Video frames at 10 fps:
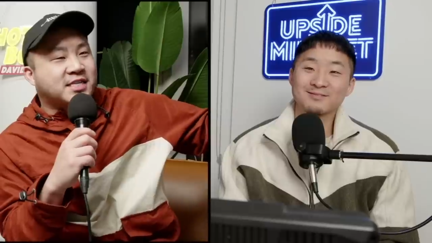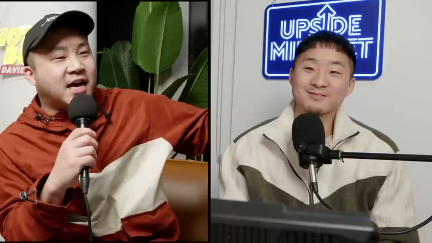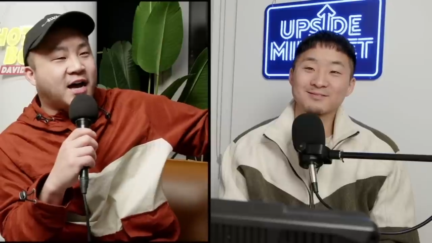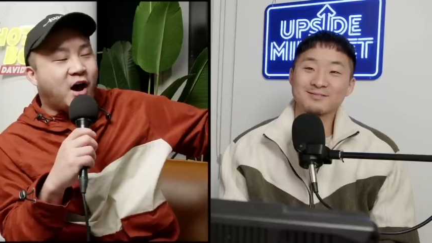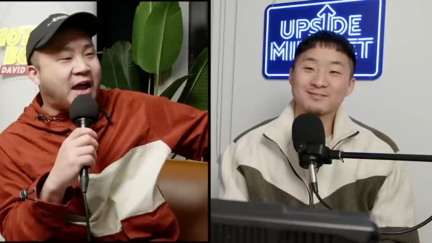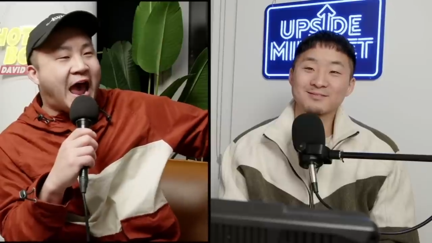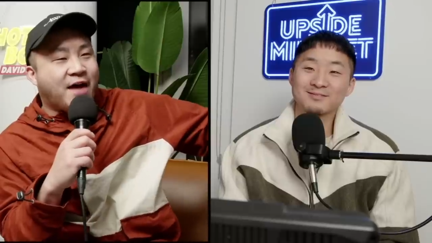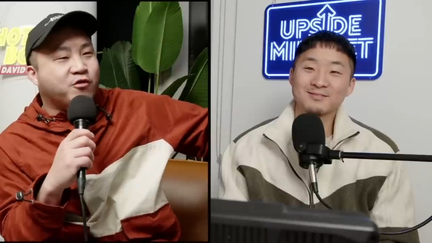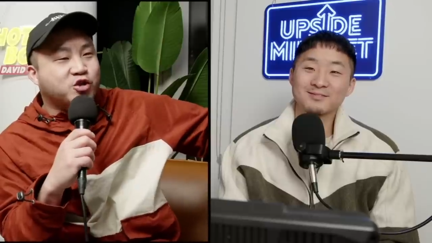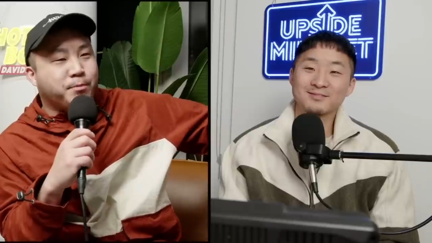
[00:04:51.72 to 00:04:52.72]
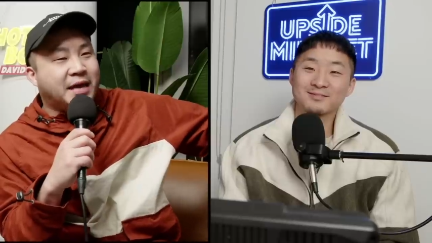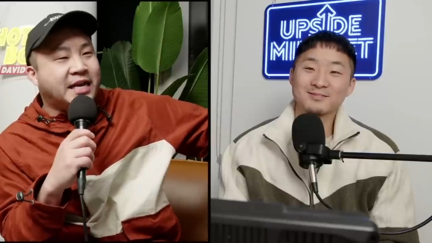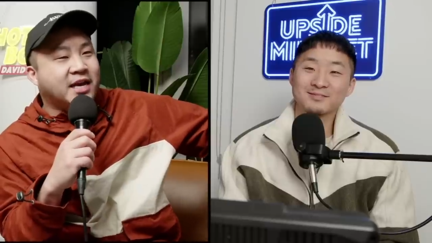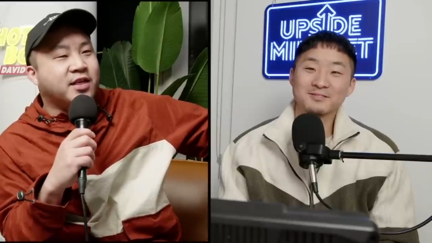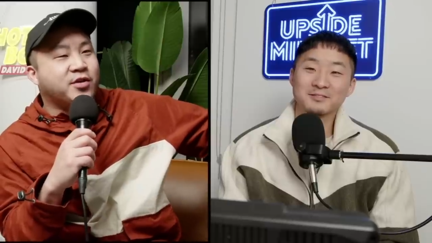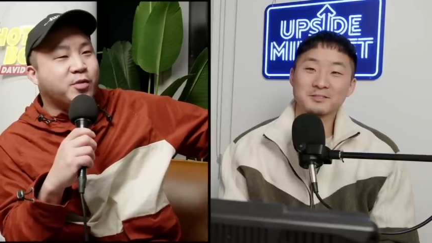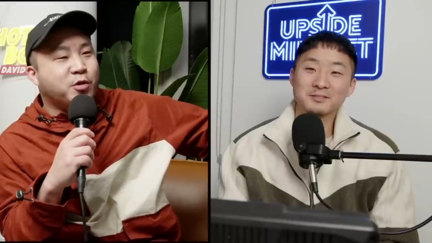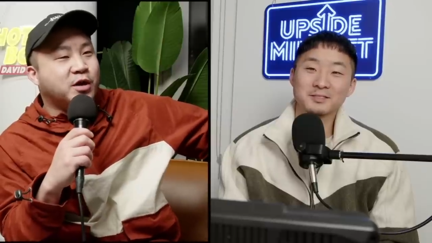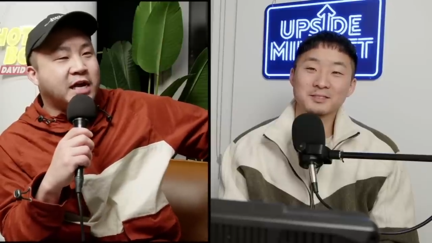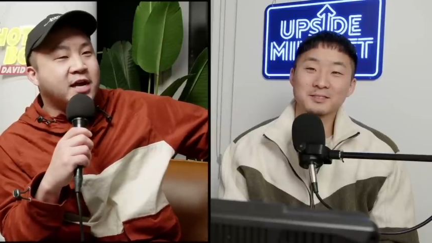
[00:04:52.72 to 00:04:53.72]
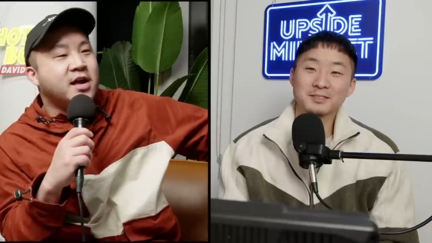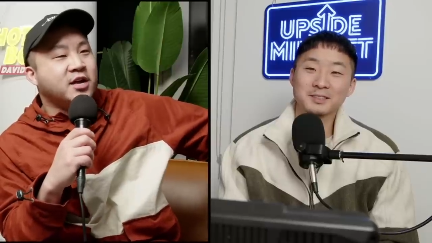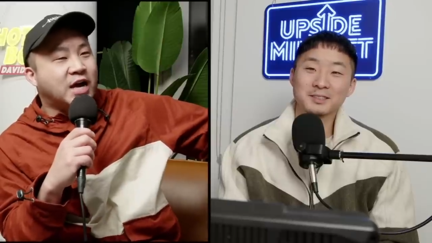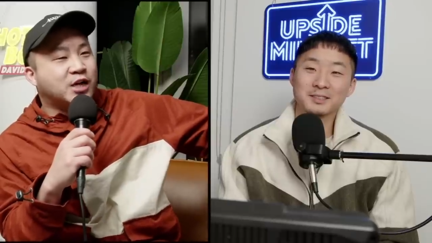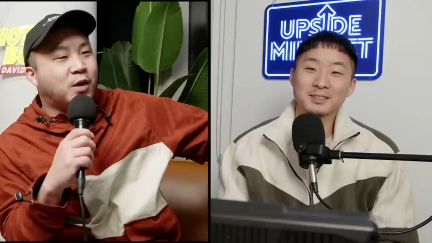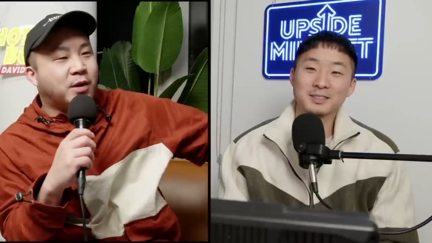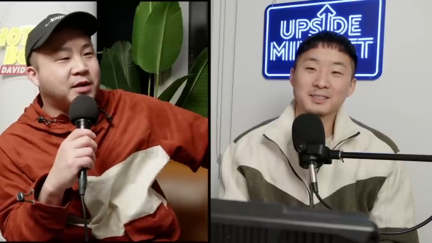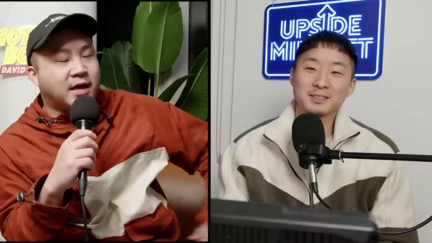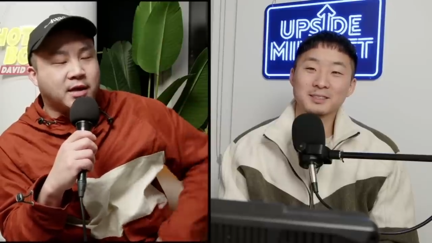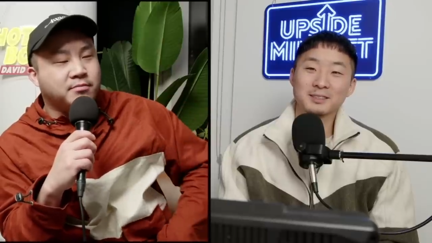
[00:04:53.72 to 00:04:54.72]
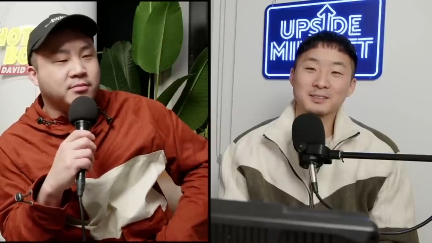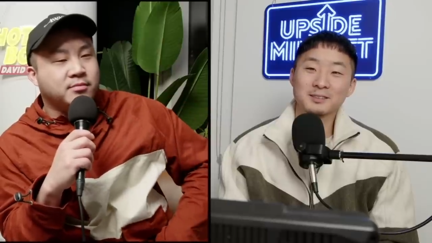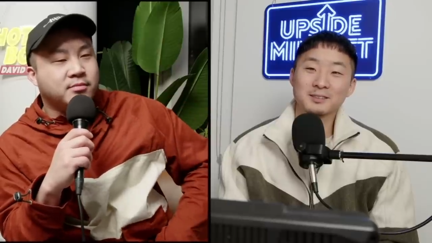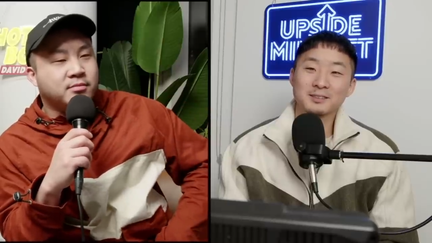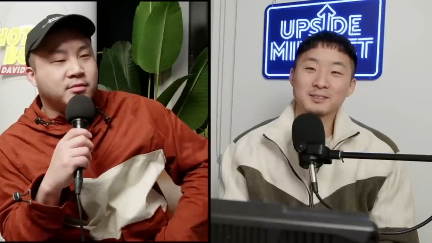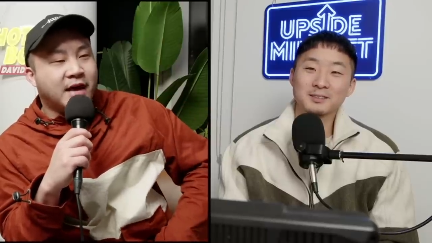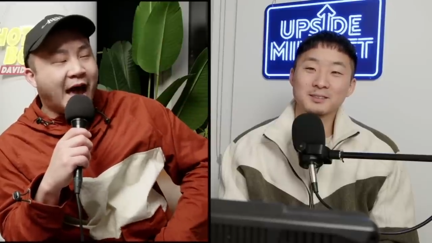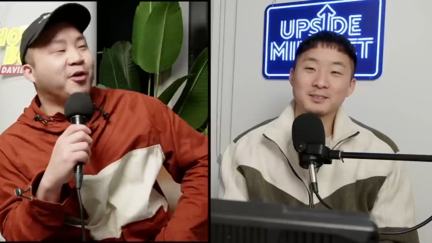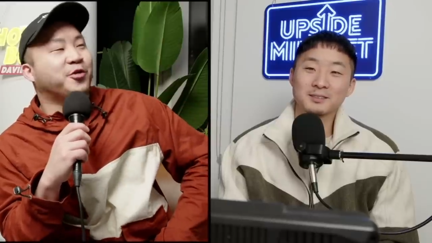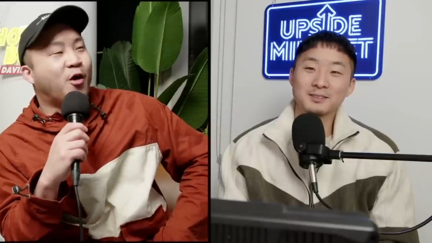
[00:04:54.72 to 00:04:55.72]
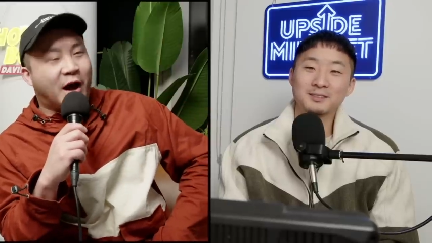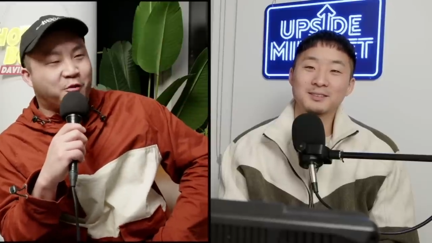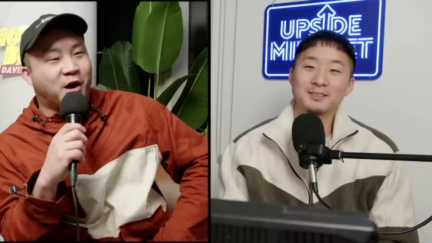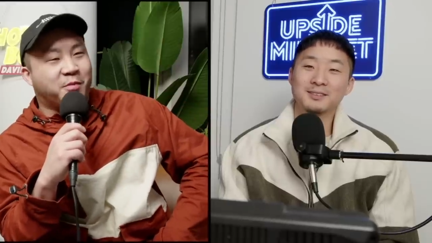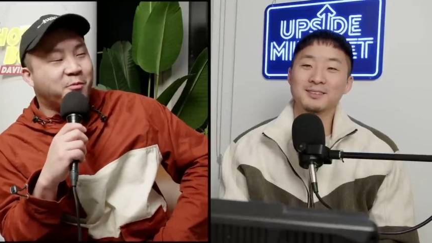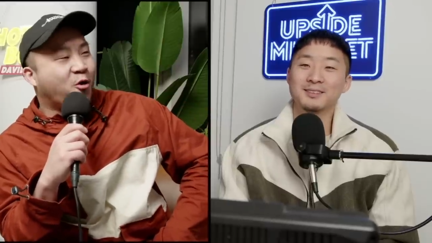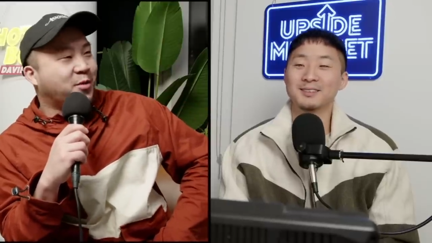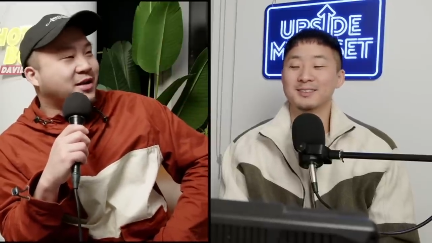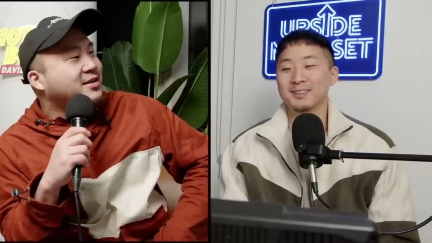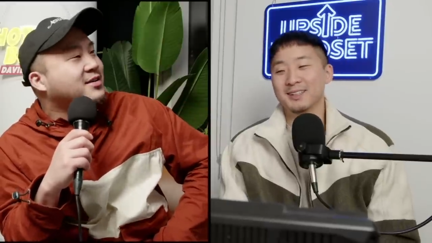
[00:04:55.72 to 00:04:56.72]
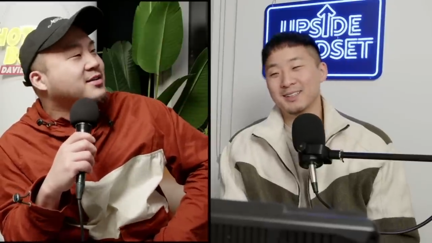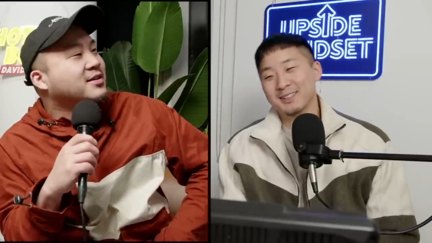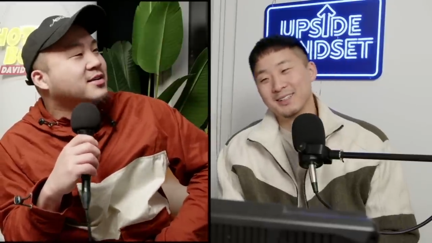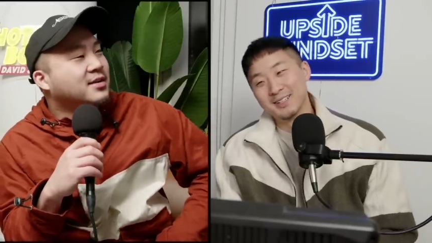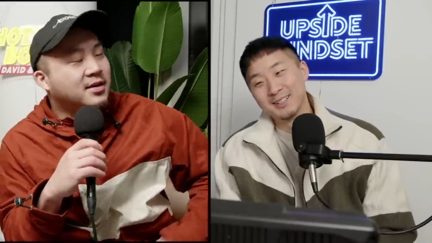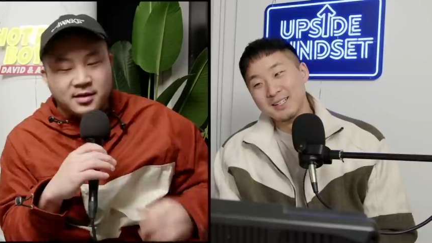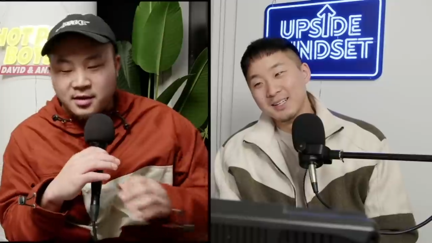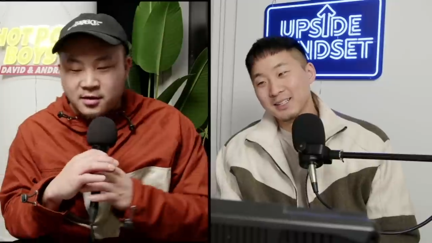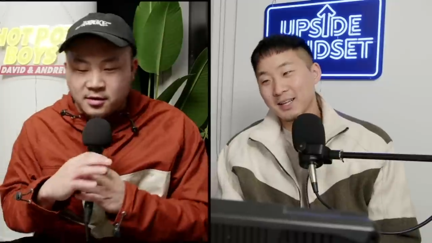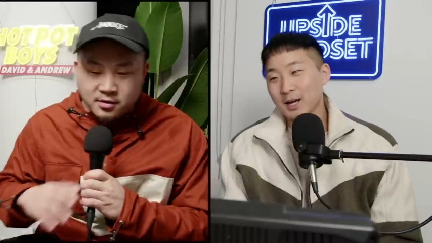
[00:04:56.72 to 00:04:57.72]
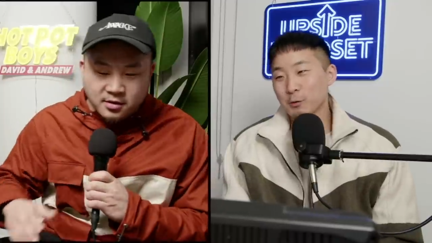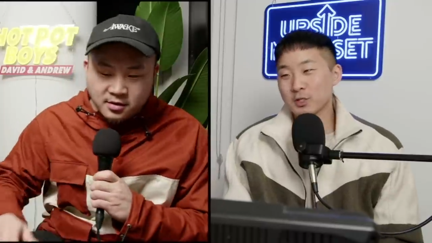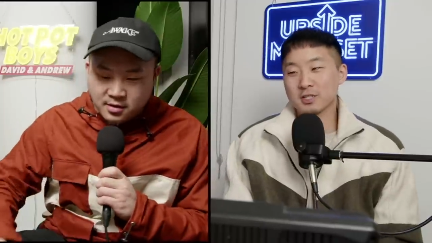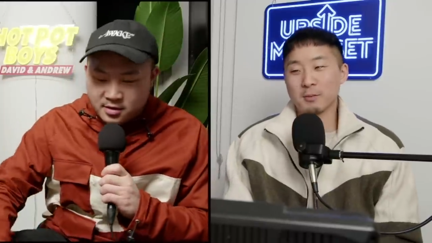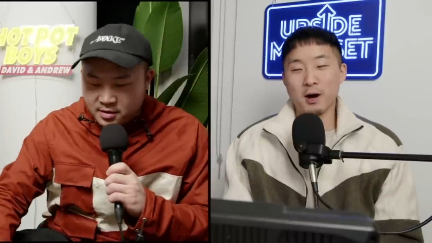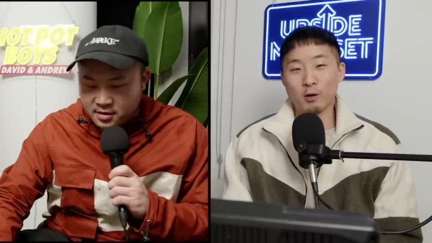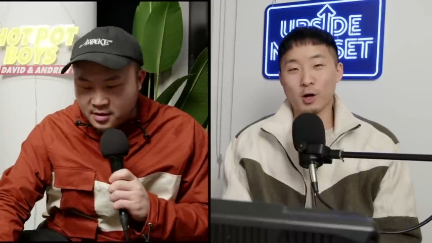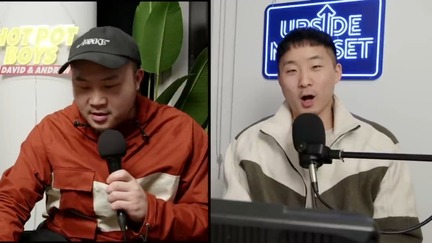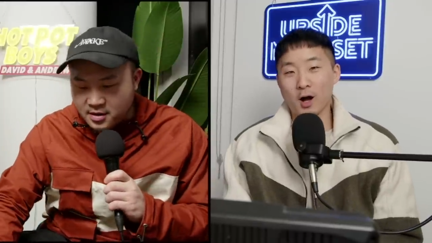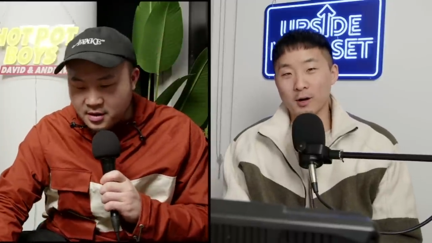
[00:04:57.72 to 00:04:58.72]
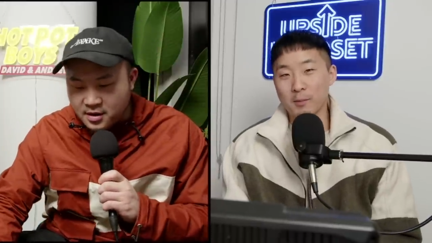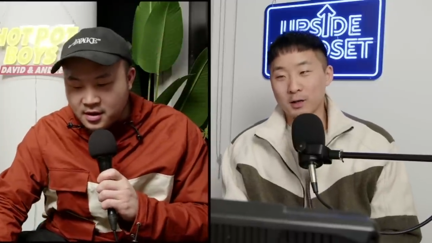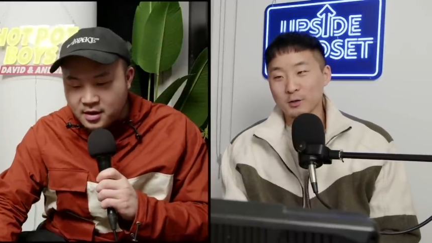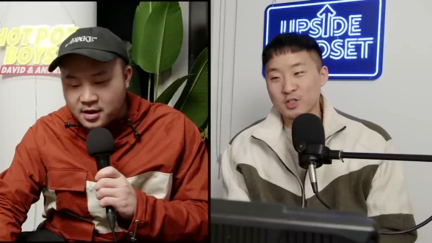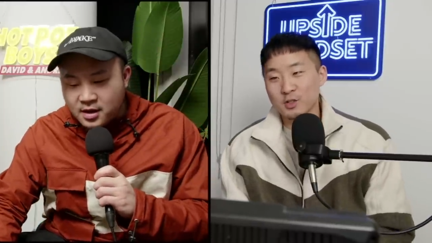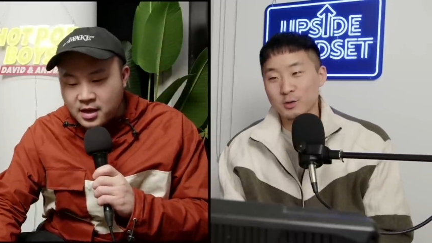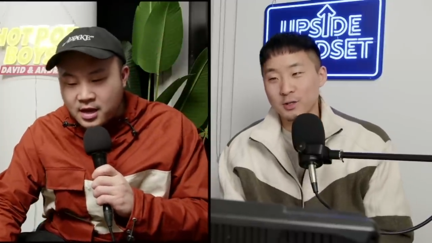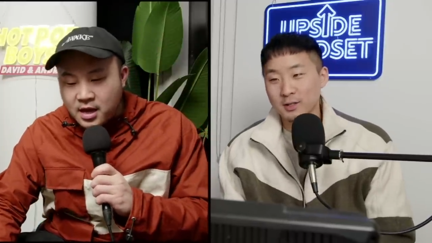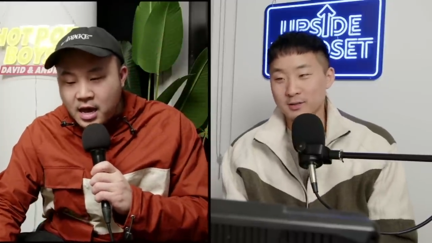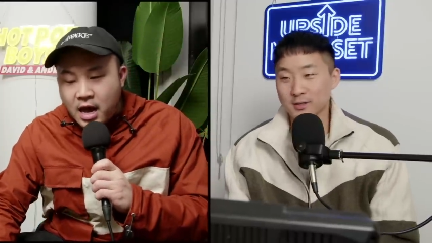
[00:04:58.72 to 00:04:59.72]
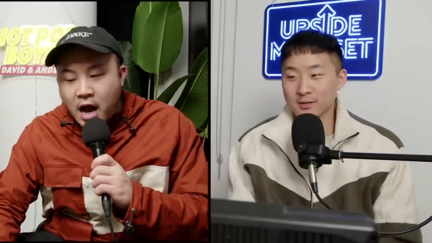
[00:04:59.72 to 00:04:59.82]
Speaker 1: uh, on an average or median in their community. You guys want to be like them? Hell no, I don't want to be Mormon.
Speaker 2: Yeah, we're just the model cog, model student.